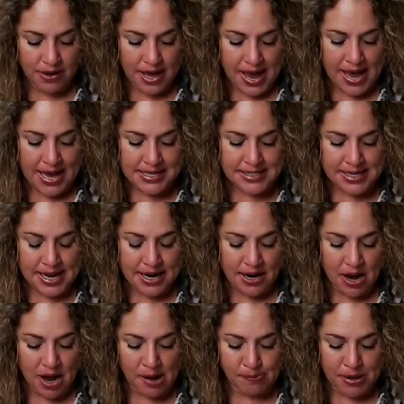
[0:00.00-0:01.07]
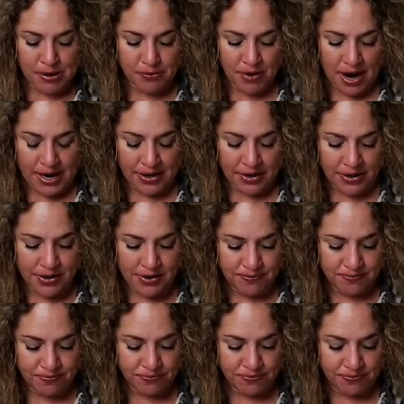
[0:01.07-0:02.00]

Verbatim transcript: as a copywriter,